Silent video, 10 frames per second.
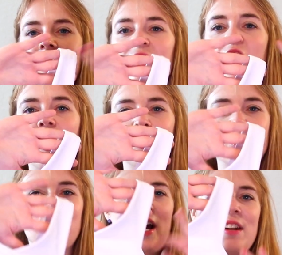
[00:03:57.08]
neck
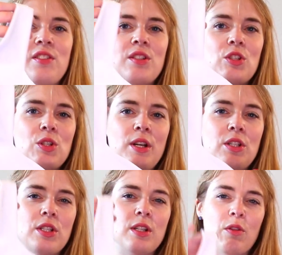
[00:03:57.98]
halter kind of
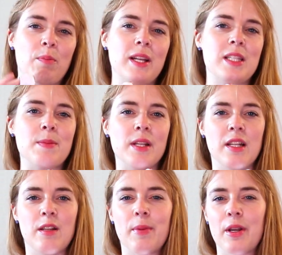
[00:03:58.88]
situation. It reminds me a
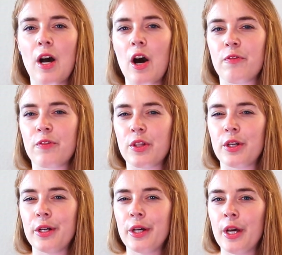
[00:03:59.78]
little bit of
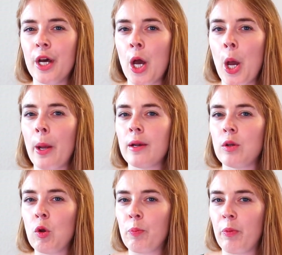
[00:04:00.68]
the
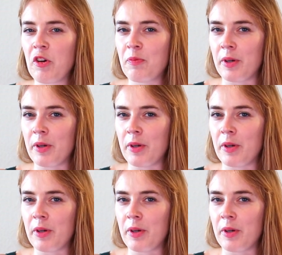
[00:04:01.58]
new Buff